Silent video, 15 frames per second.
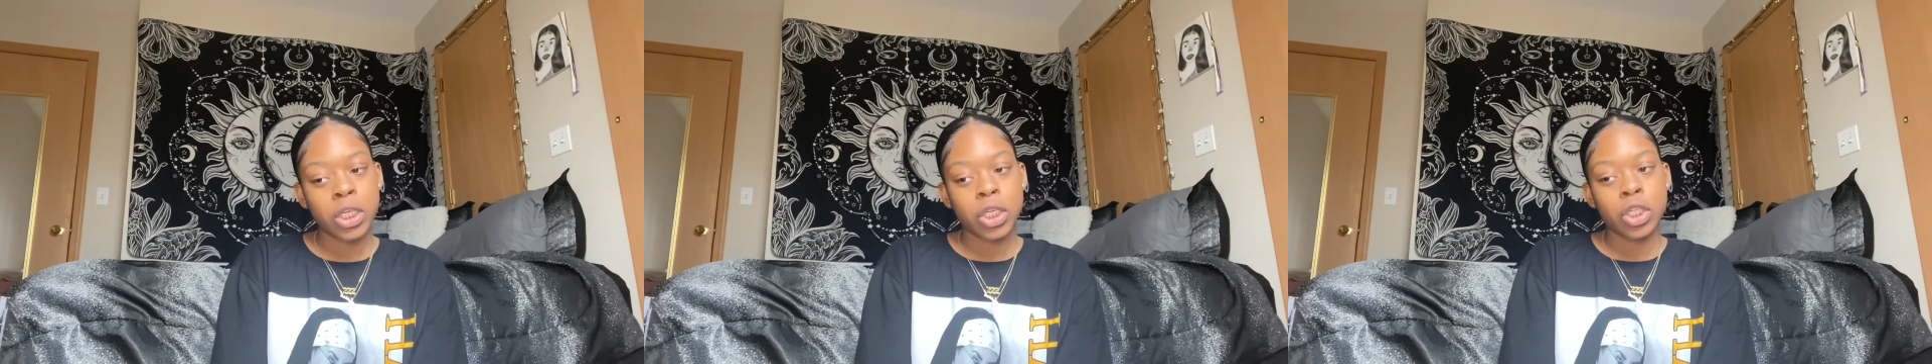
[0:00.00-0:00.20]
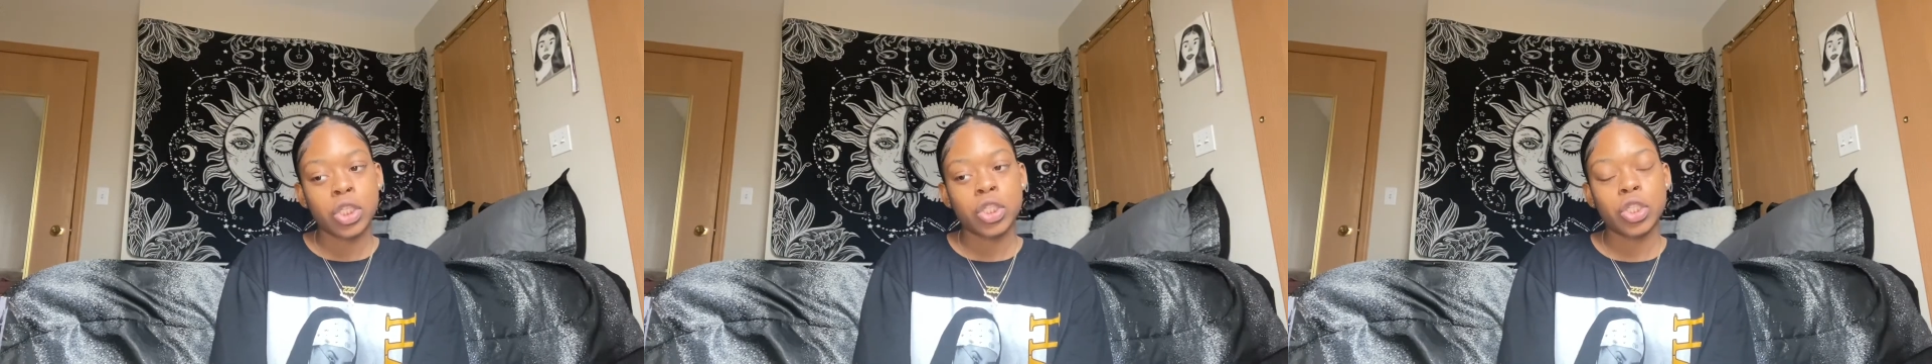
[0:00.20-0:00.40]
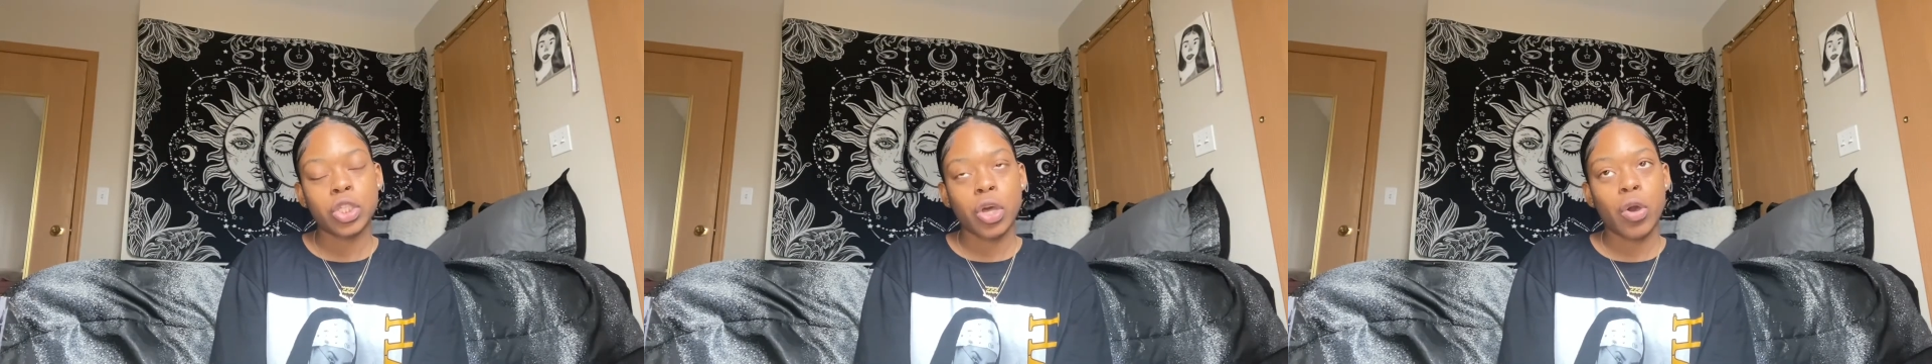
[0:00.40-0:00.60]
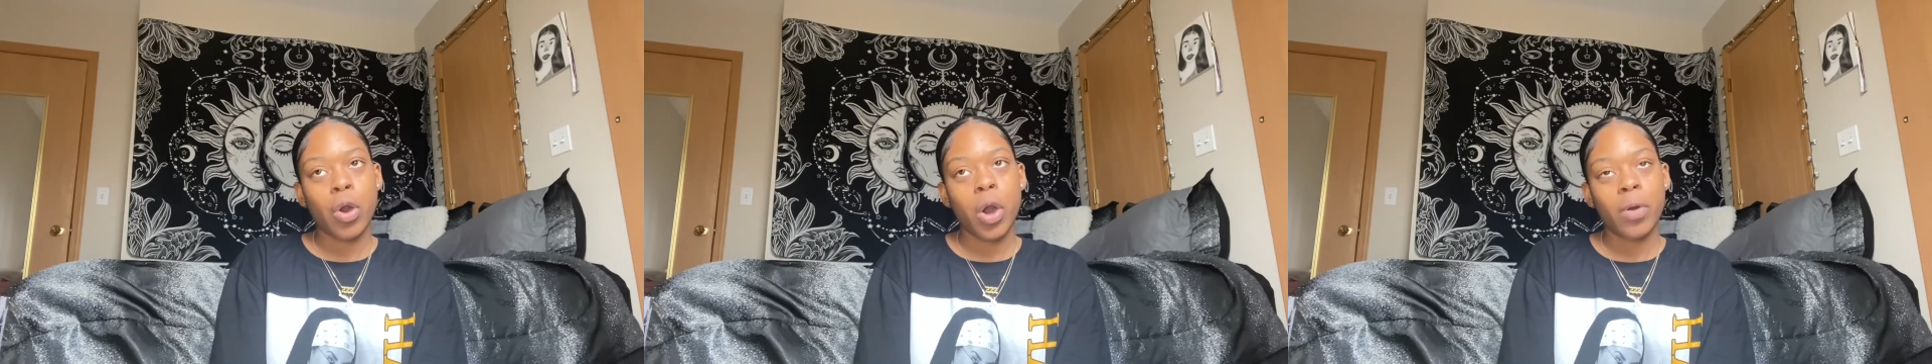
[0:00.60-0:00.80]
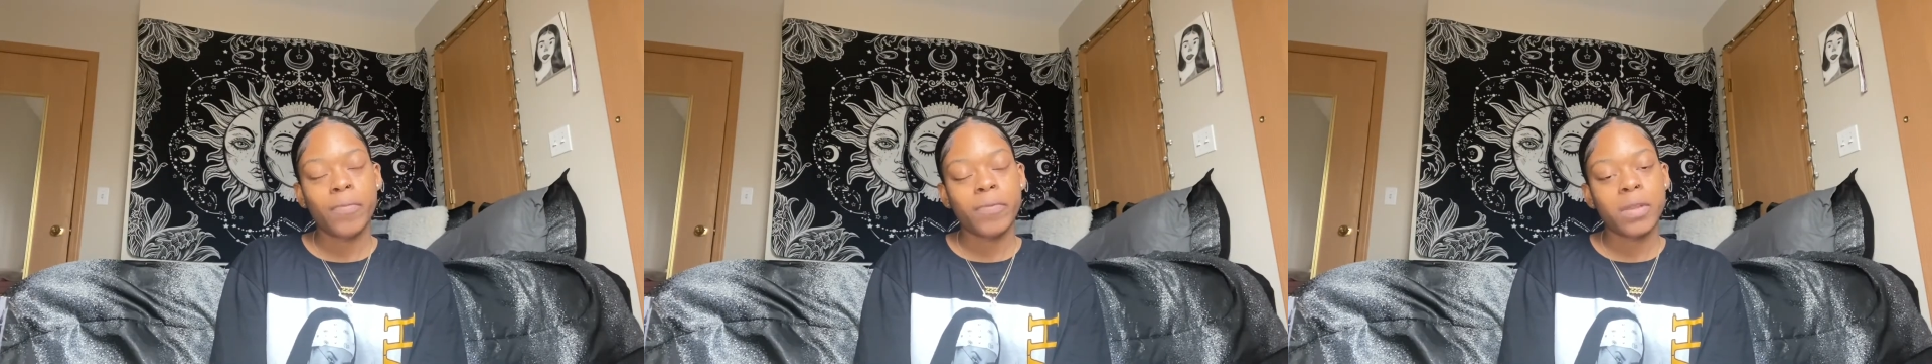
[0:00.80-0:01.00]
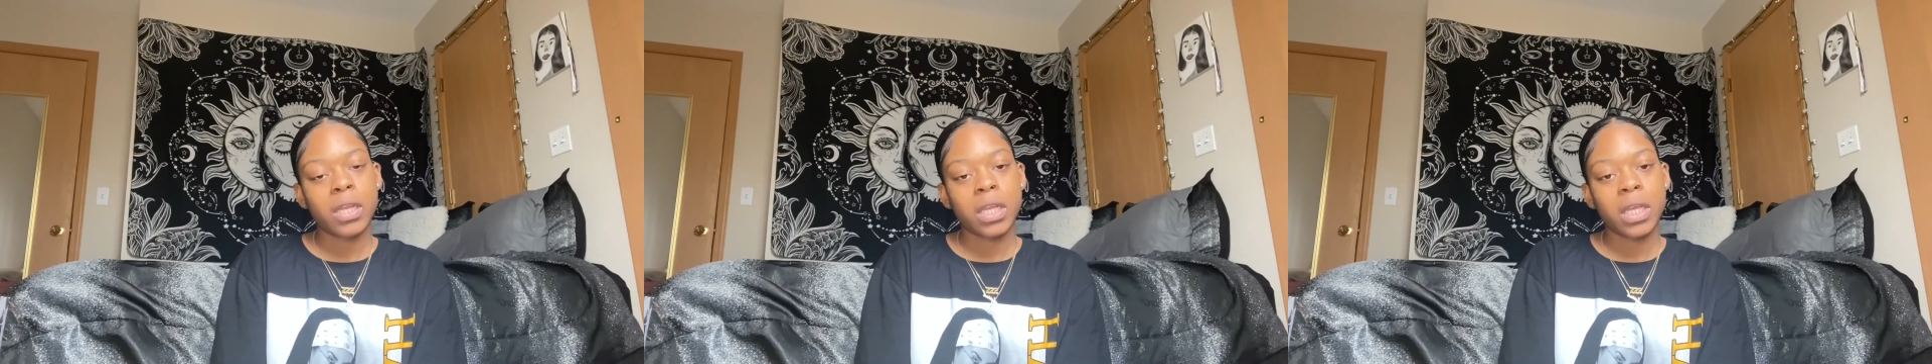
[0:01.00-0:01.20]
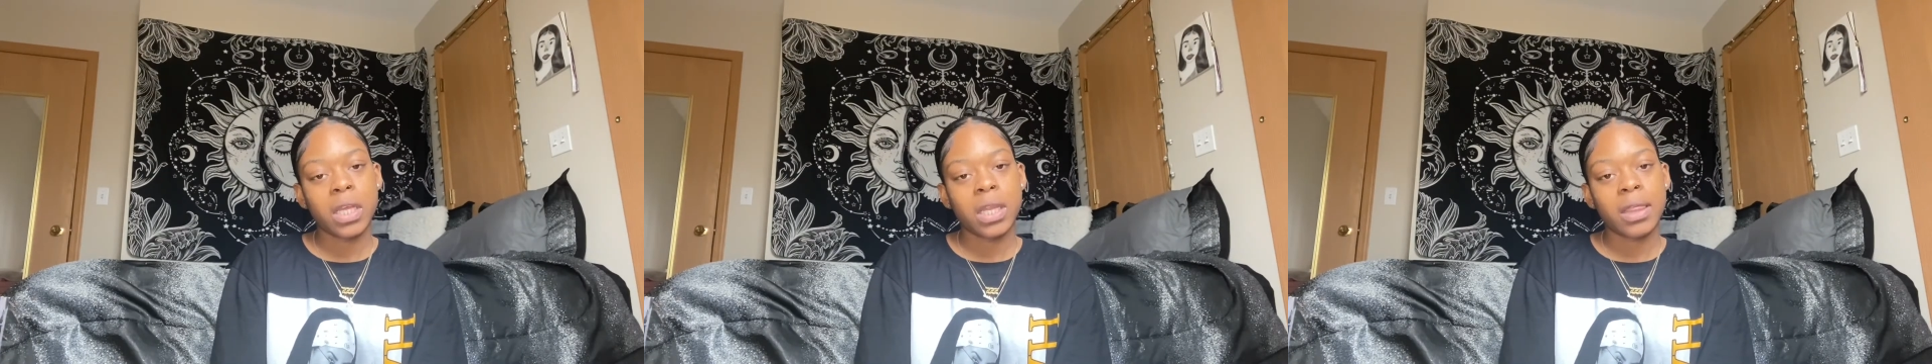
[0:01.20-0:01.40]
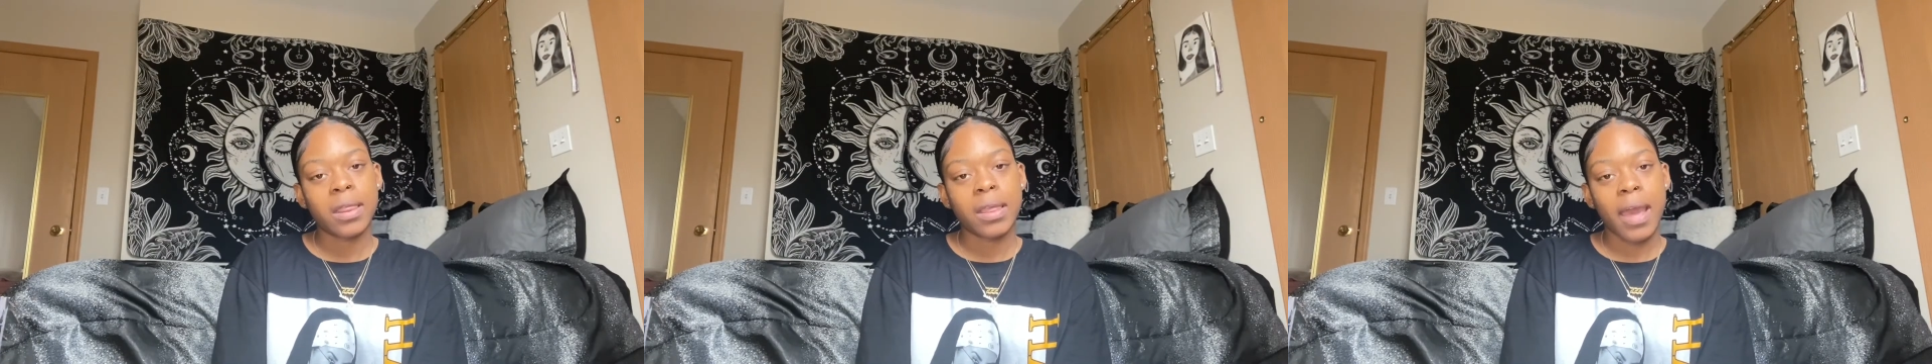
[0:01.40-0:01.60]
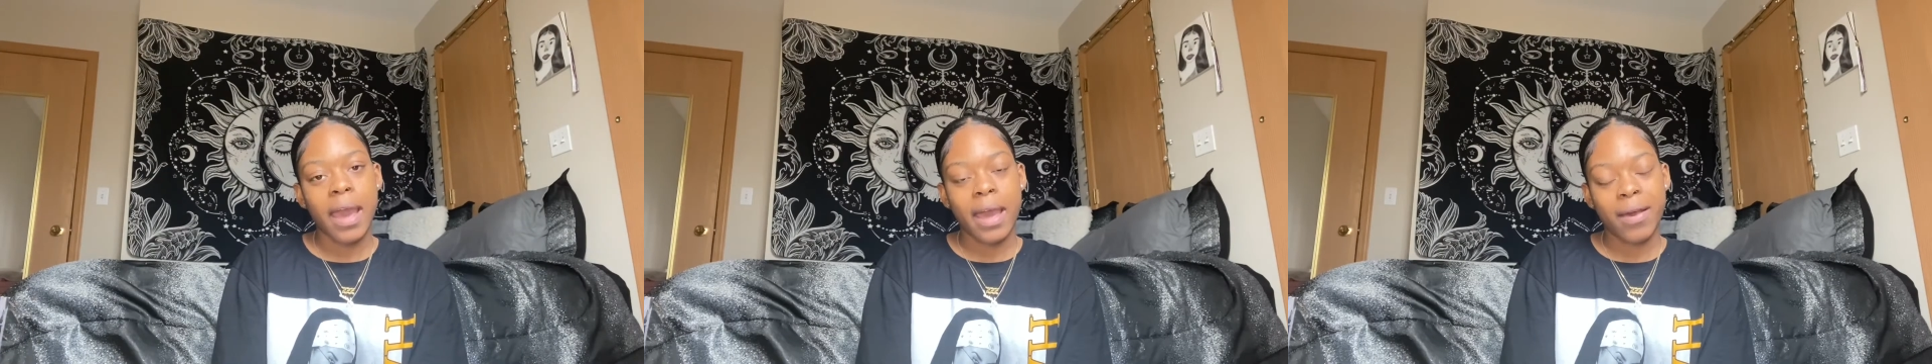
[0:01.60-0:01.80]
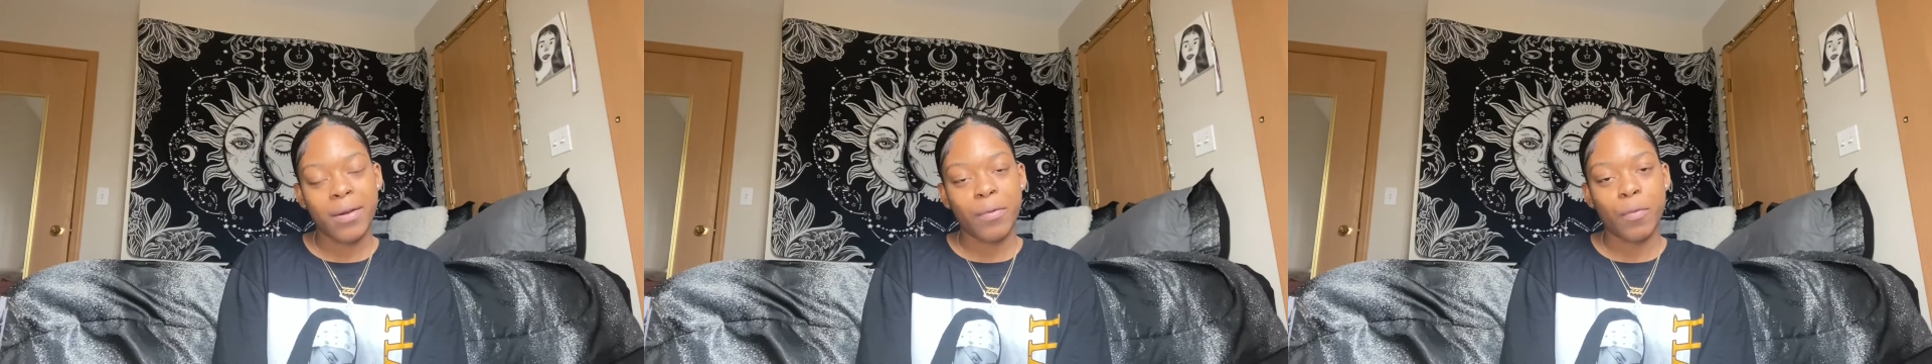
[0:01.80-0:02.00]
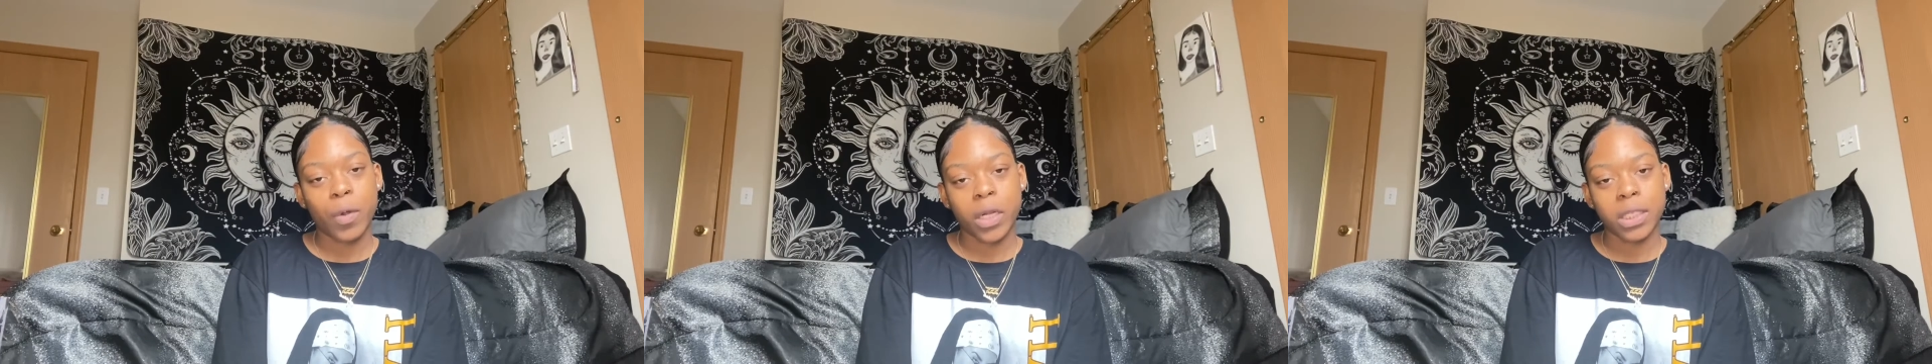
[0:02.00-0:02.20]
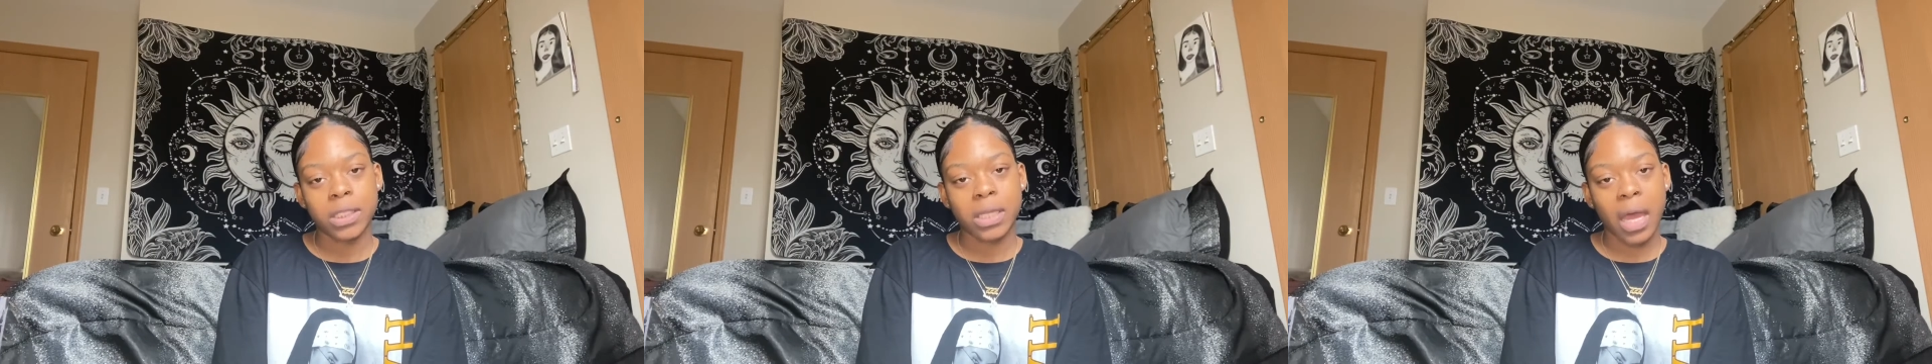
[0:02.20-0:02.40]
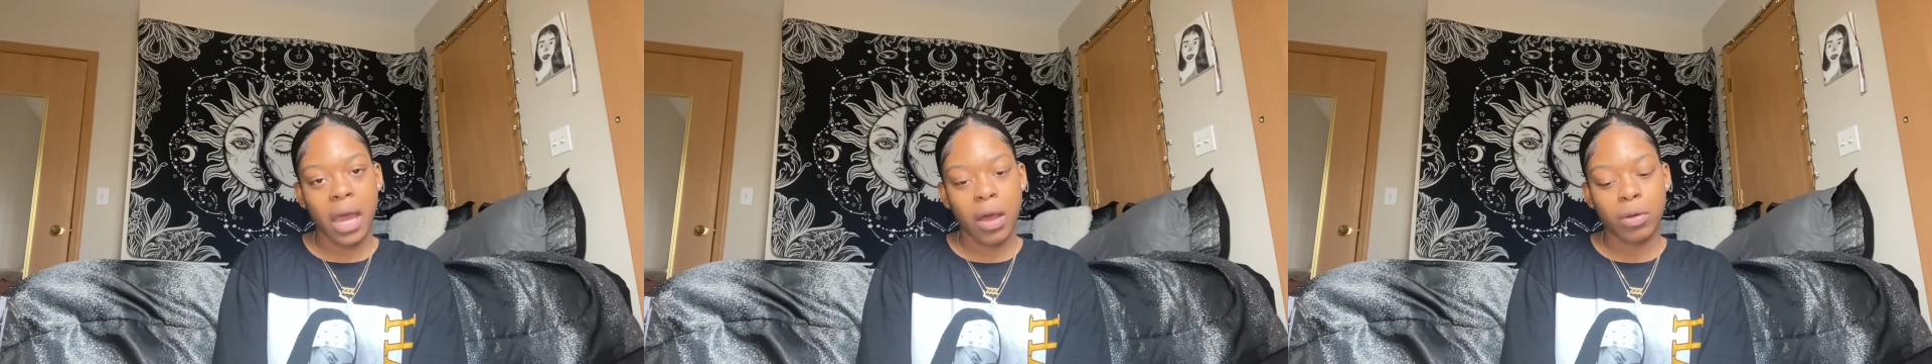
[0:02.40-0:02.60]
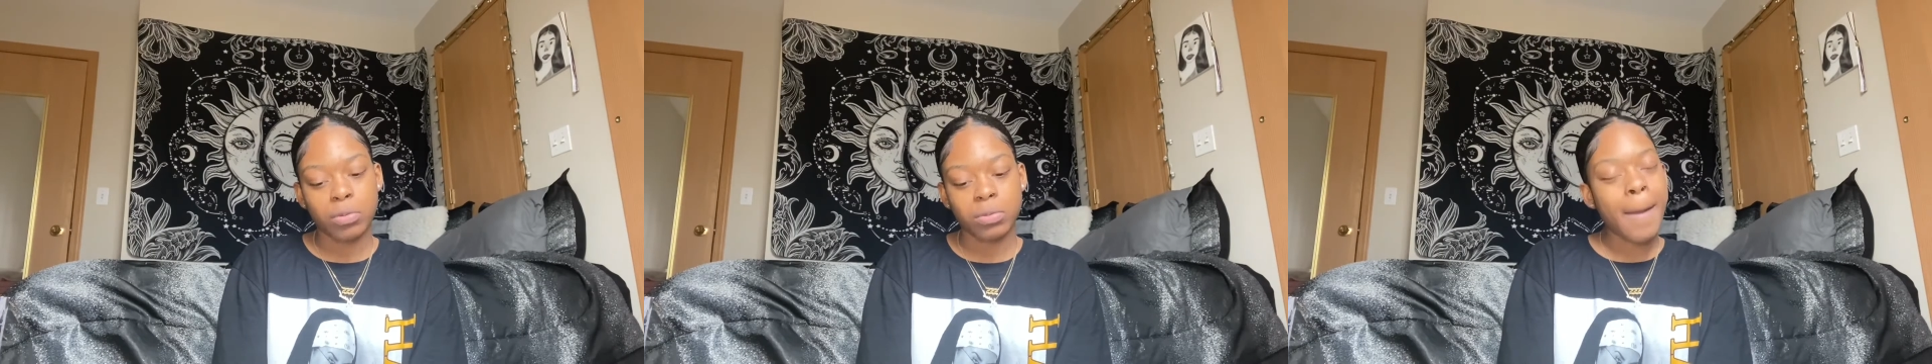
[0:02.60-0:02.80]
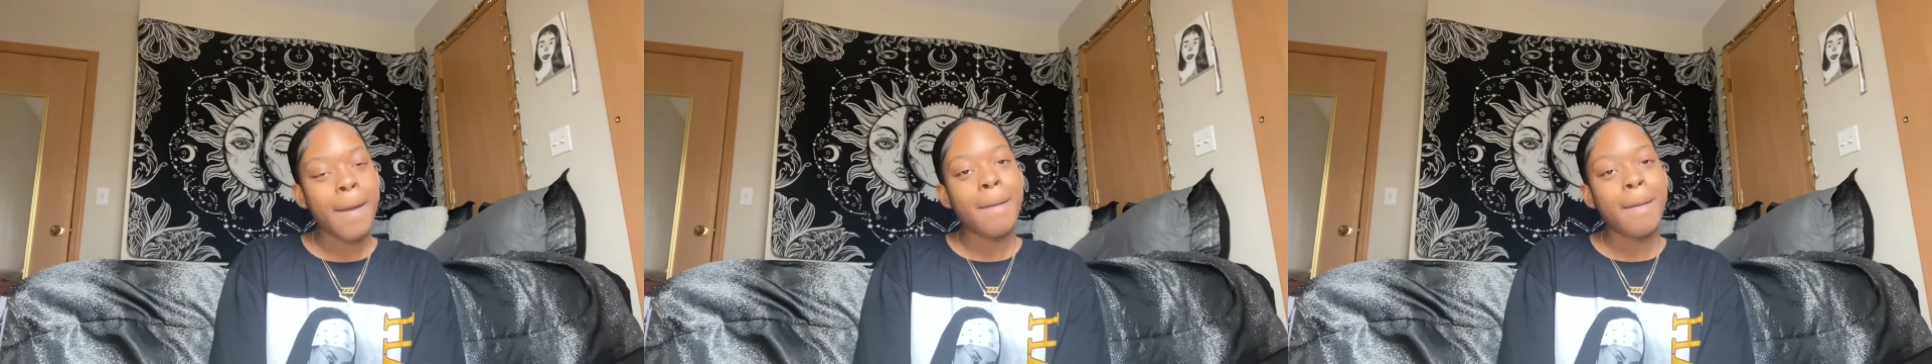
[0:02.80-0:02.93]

So hopefully that works out.